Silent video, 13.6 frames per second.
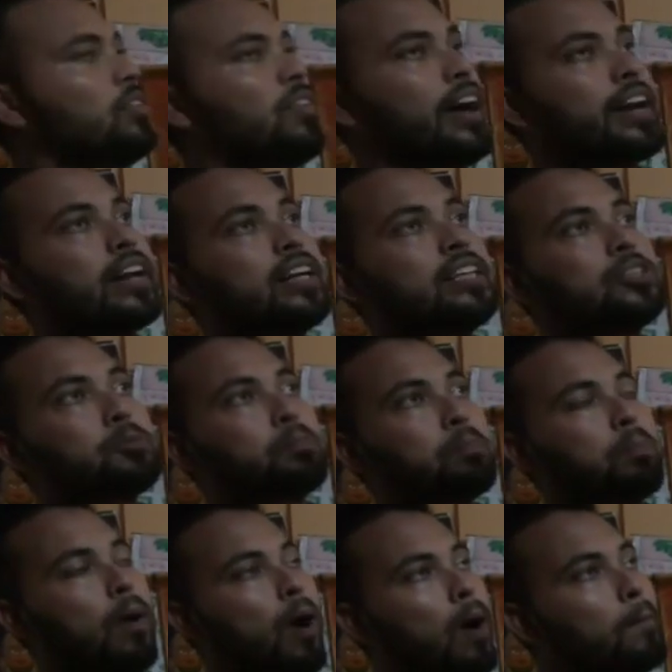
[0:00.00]
One is
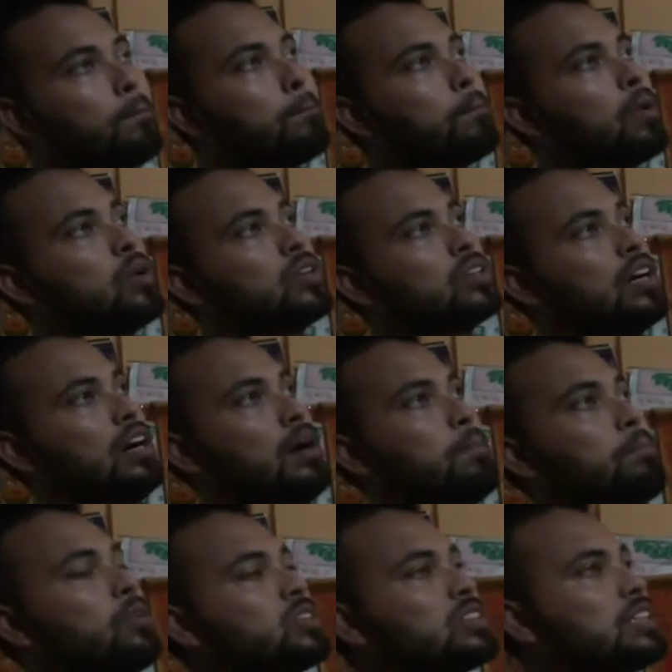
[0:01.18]
POP, or
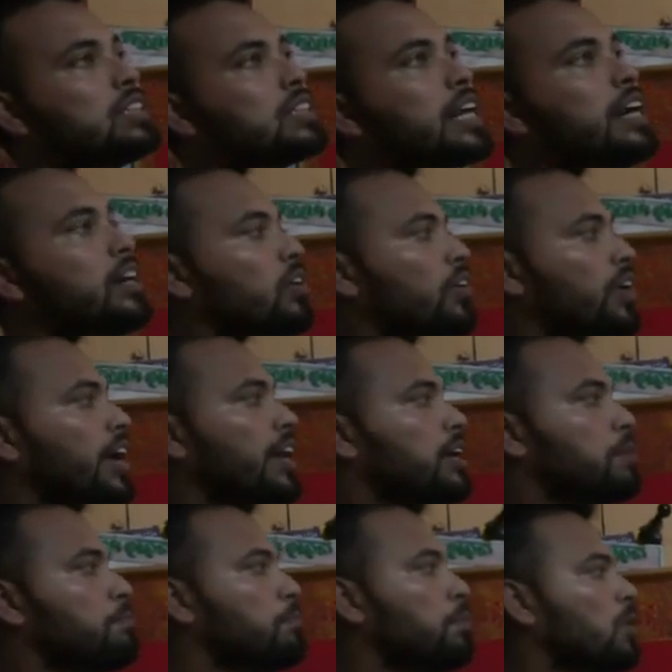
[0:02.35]
persistent
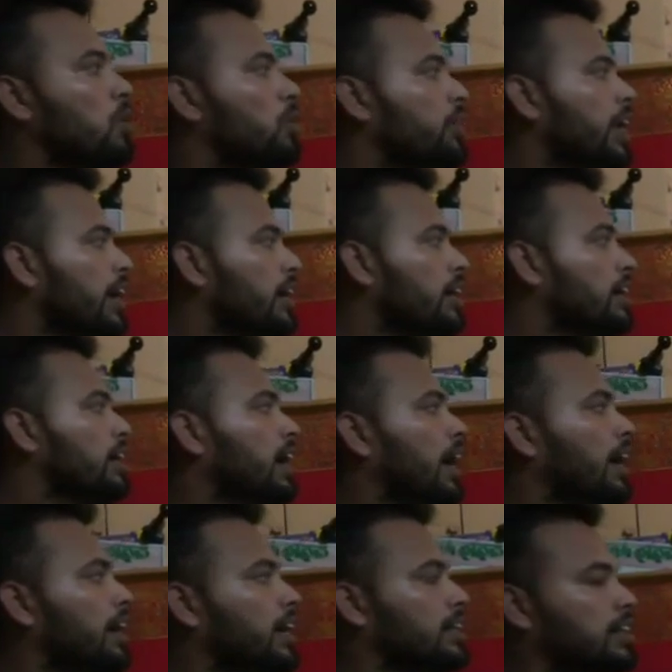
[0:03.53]
organic pollutant,
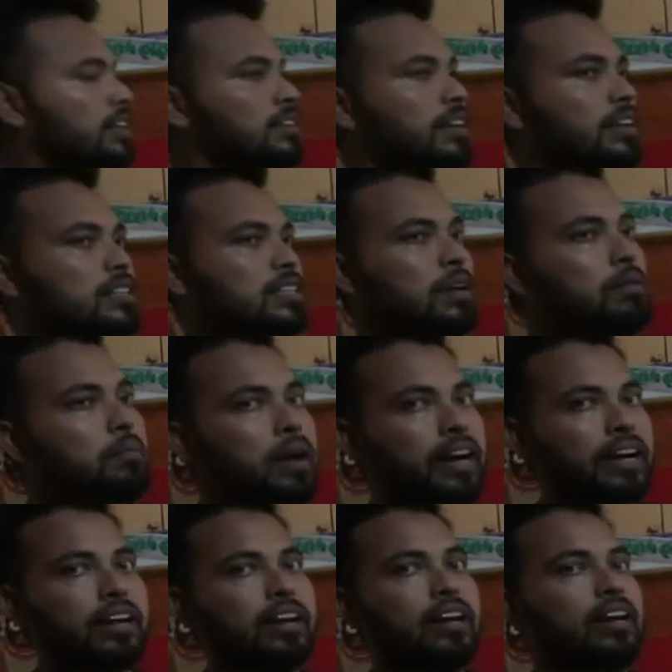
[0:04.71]
and another is heavy
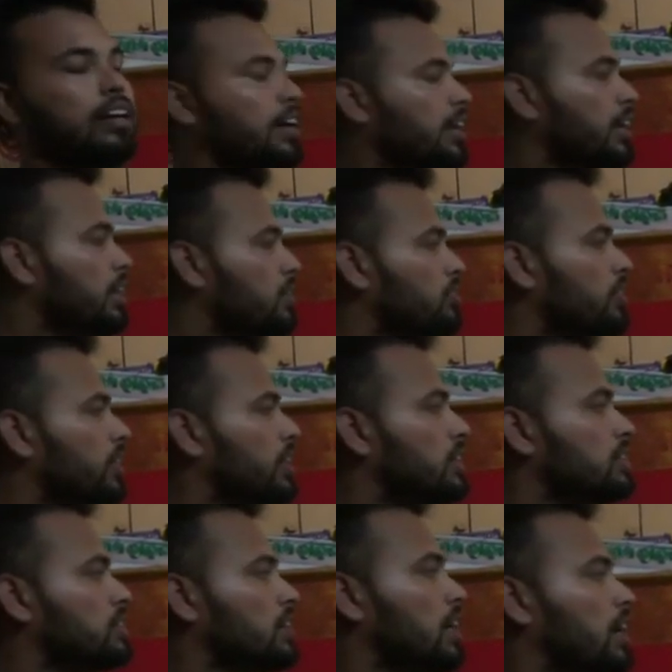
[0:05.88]
metal, in
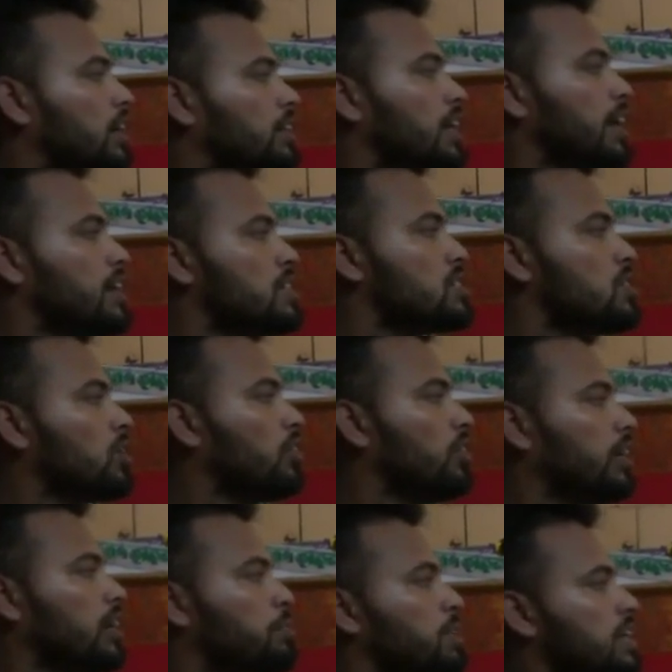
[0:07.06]
which there is the
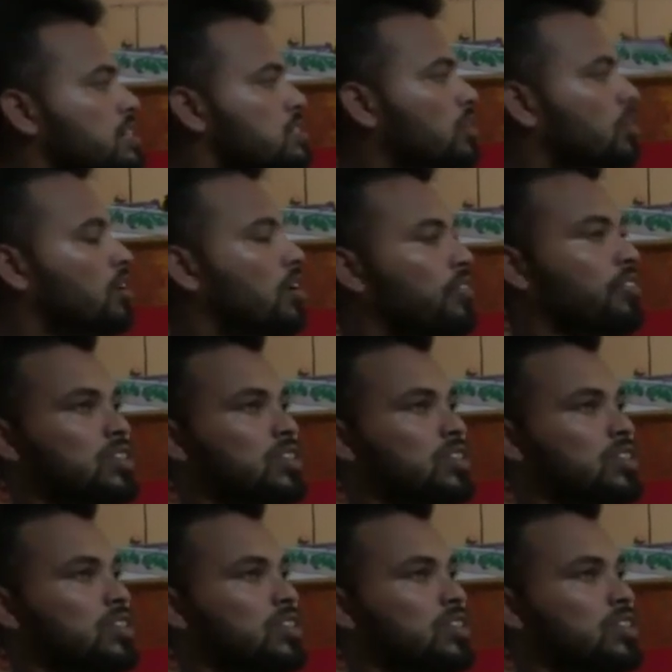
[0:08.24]
contamination of